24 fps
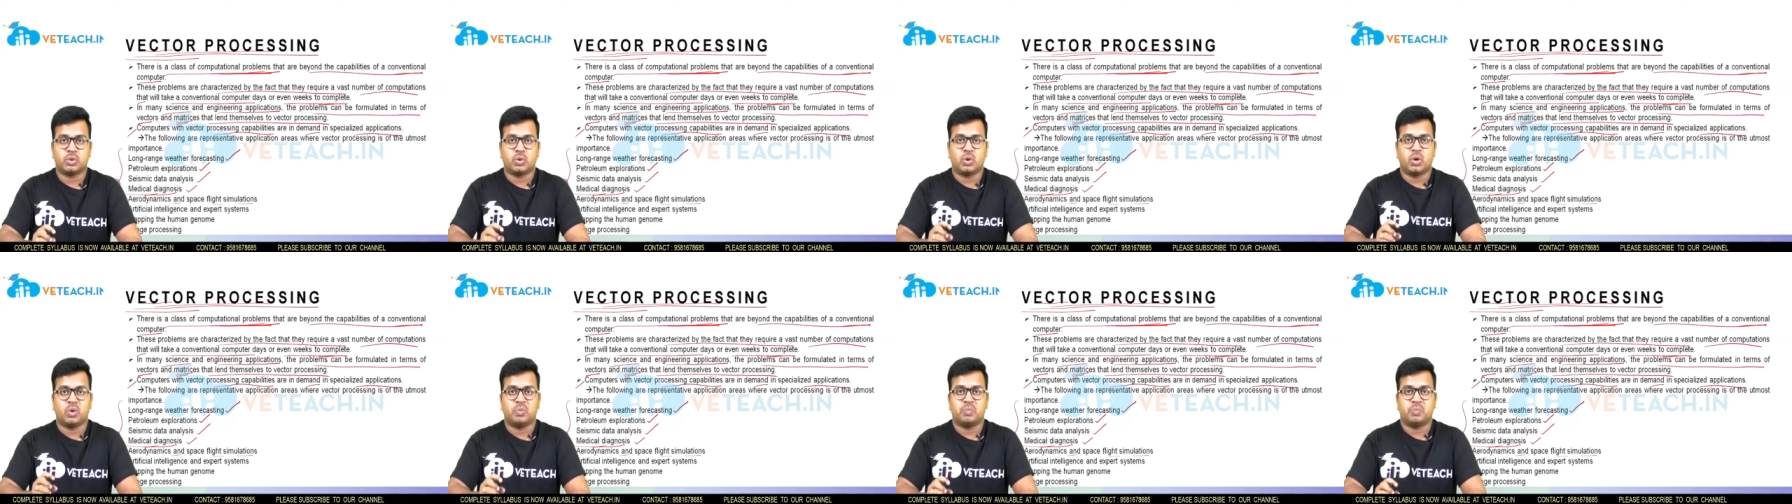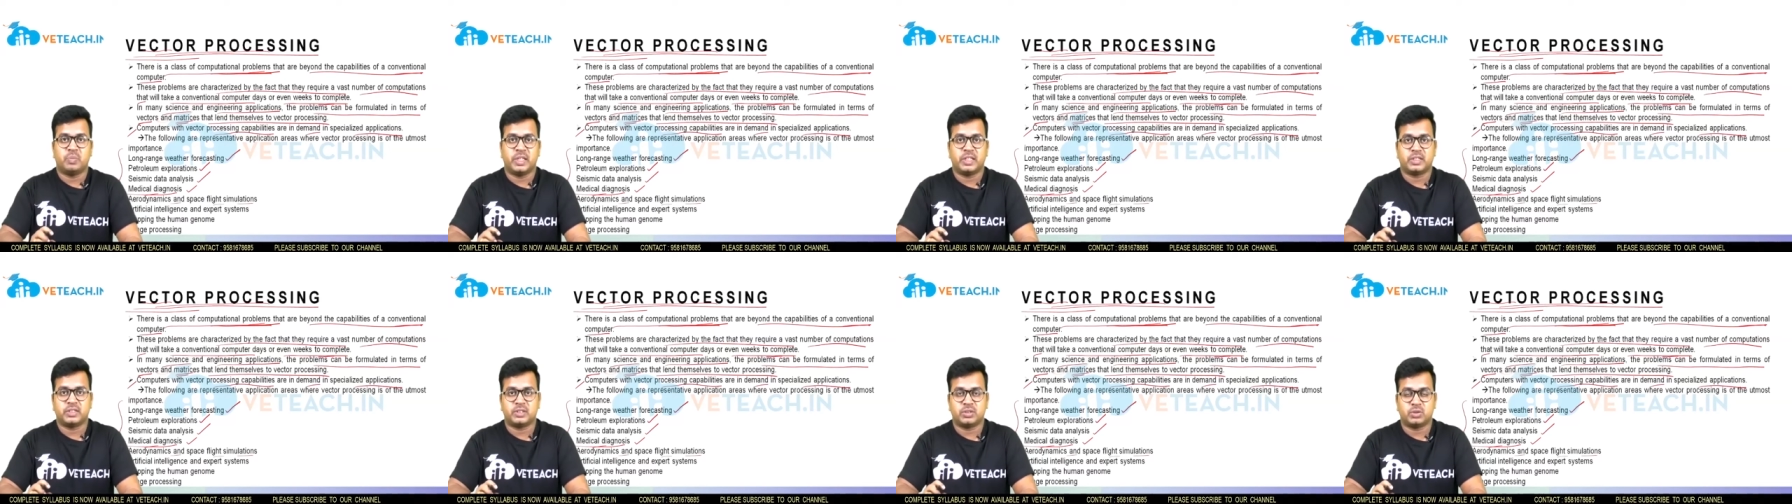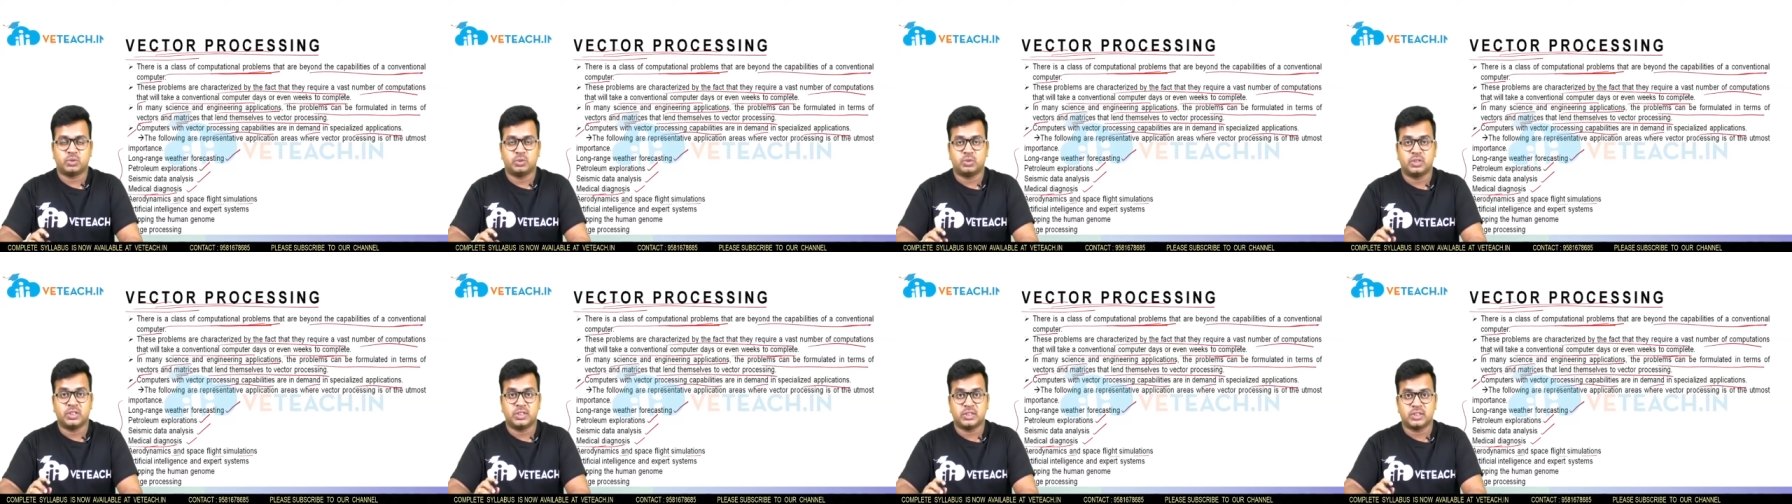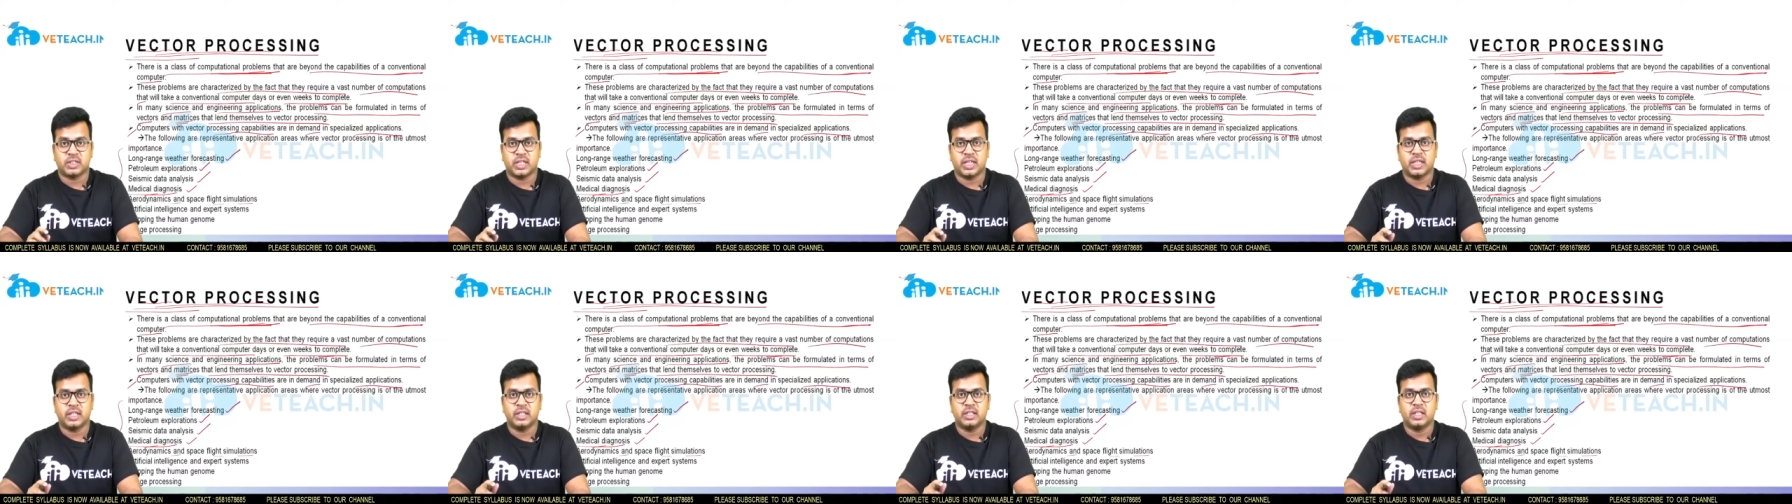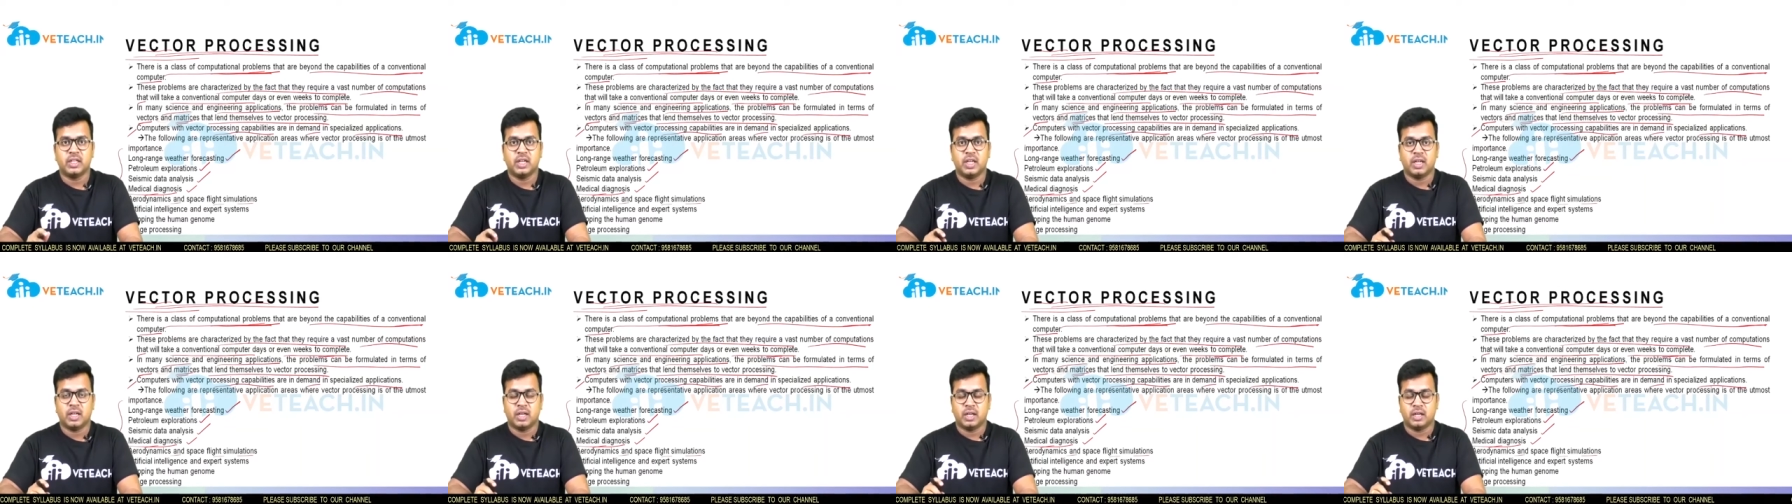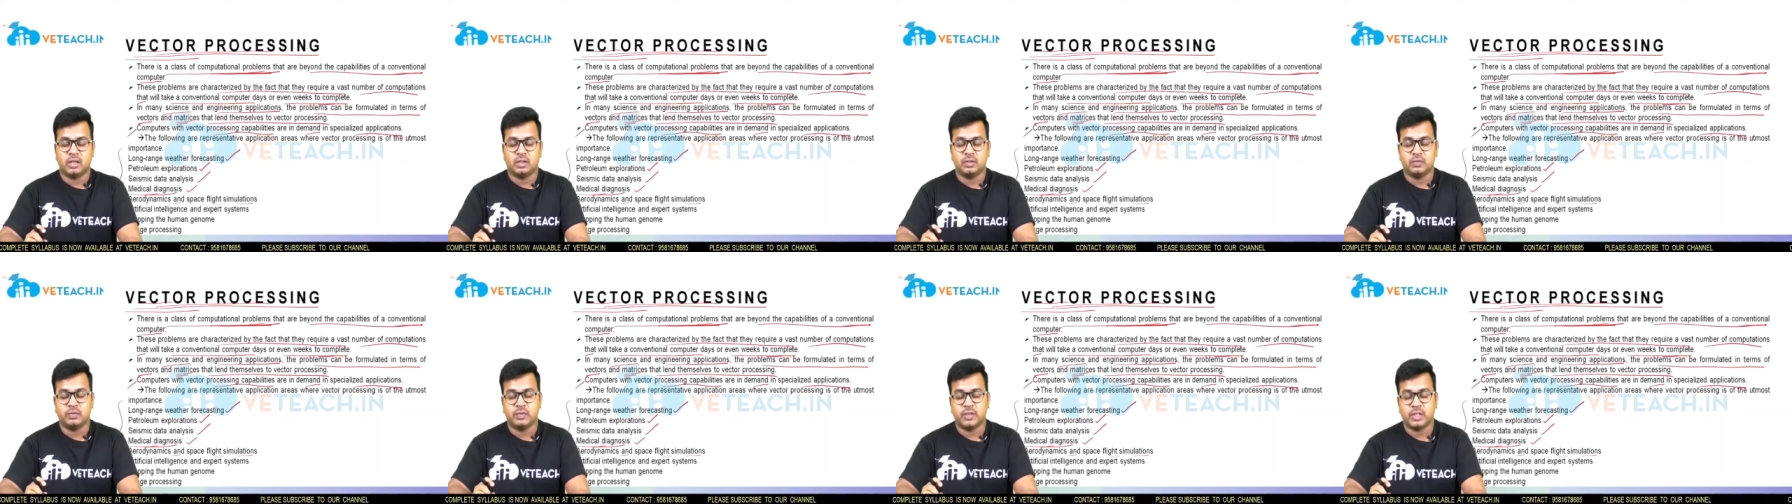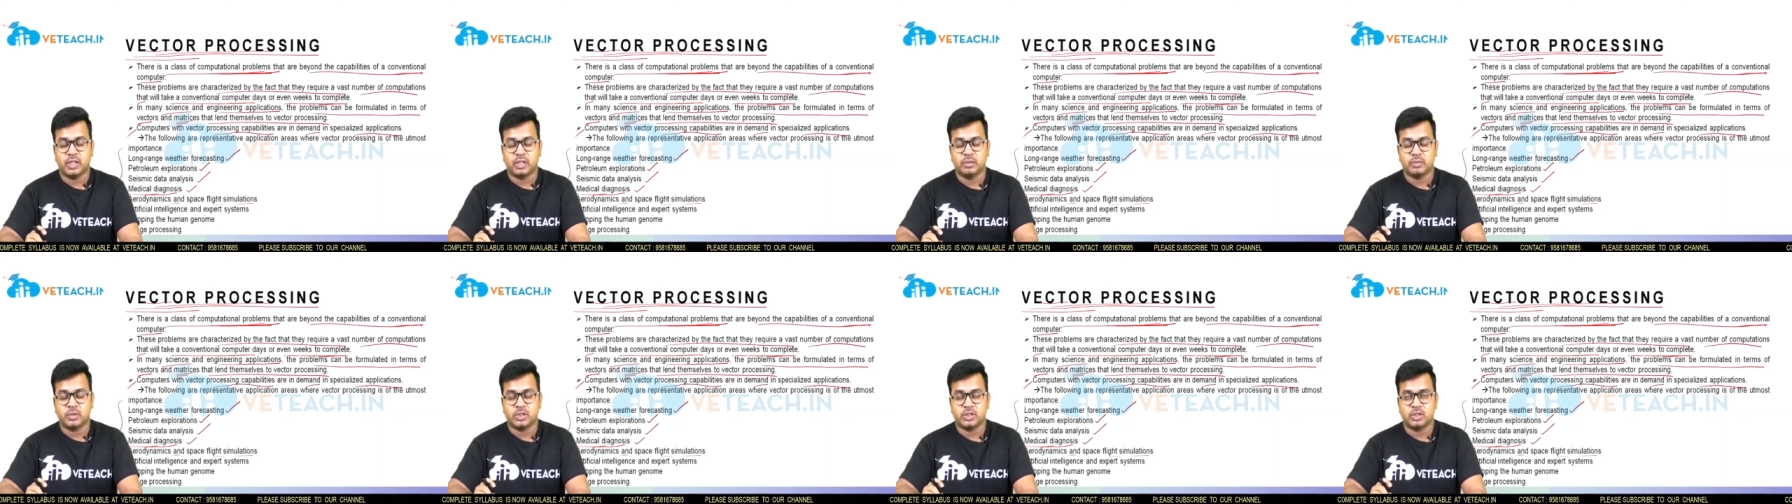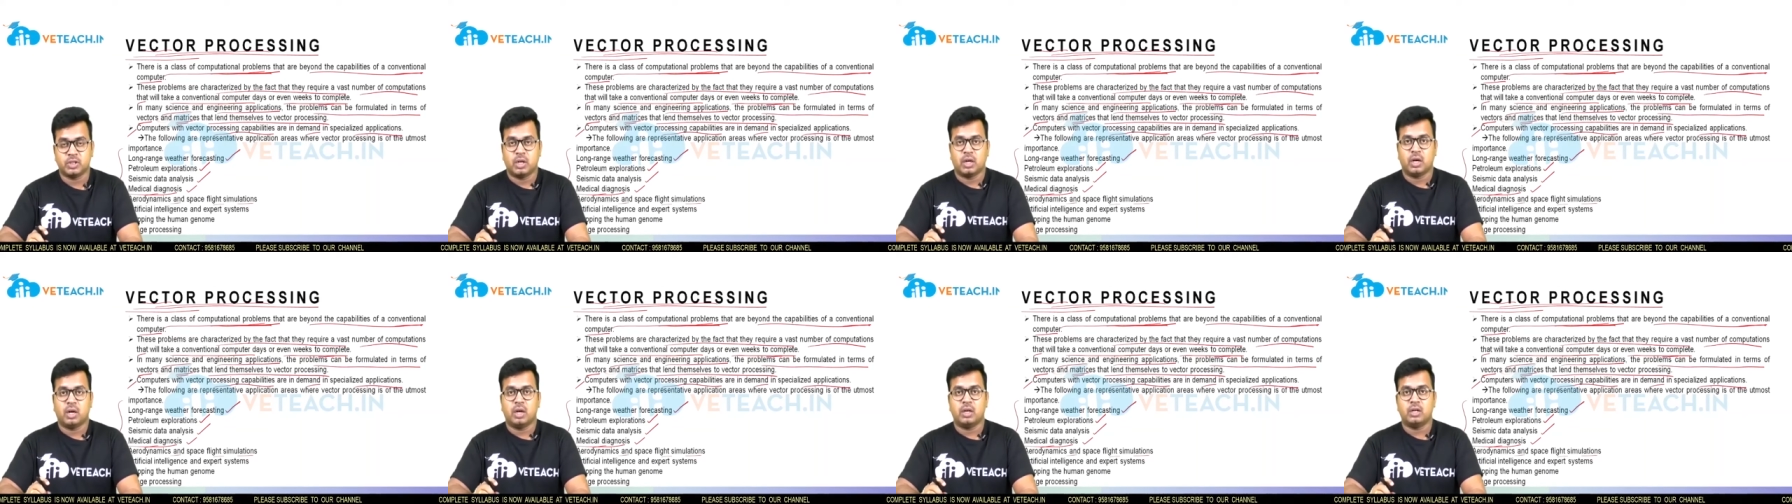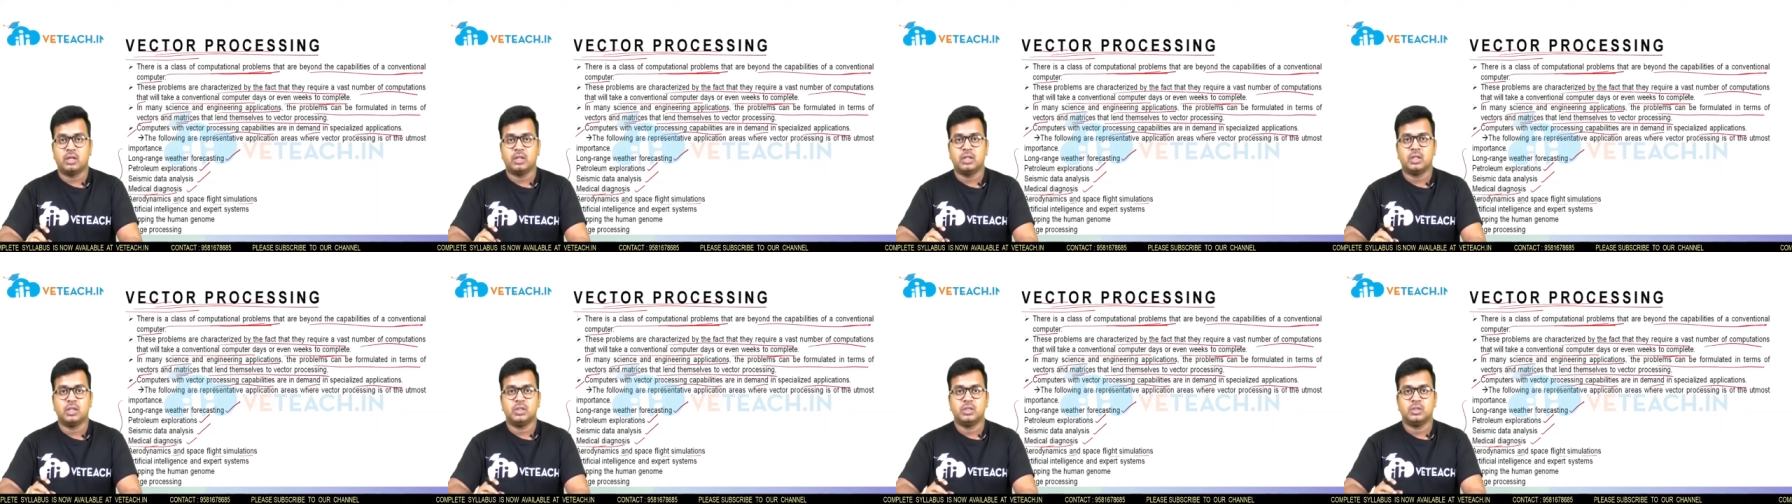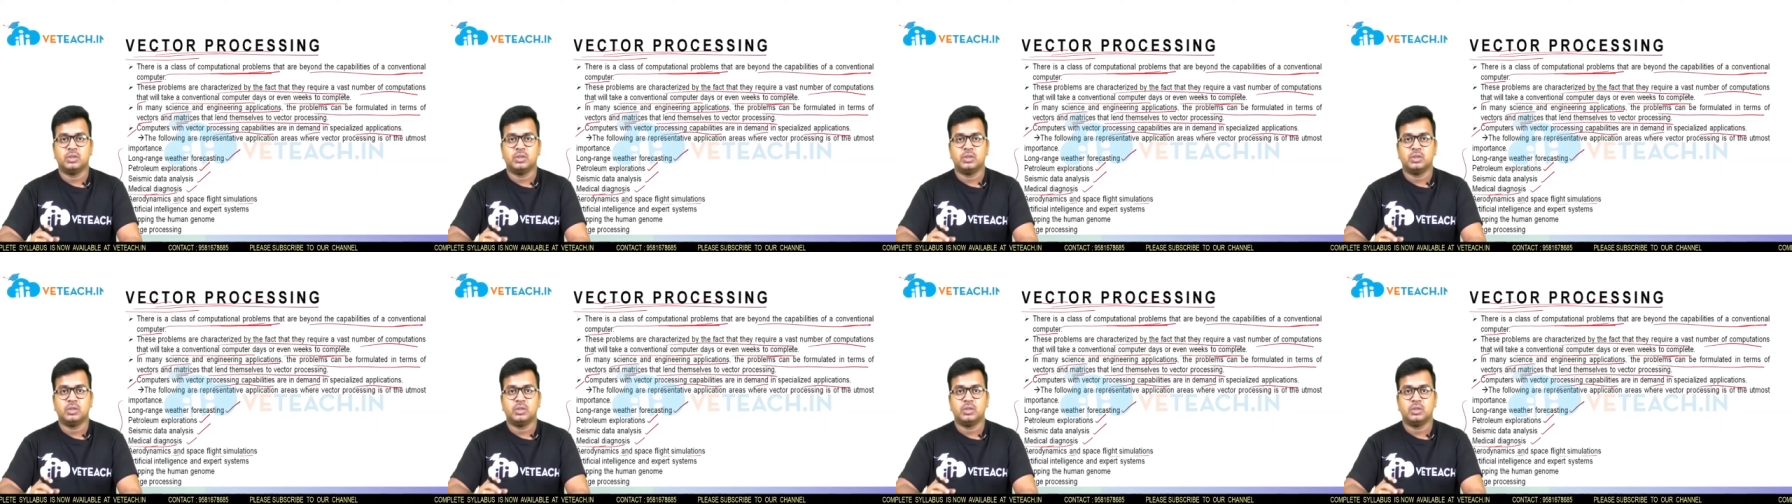complex to design and very much hard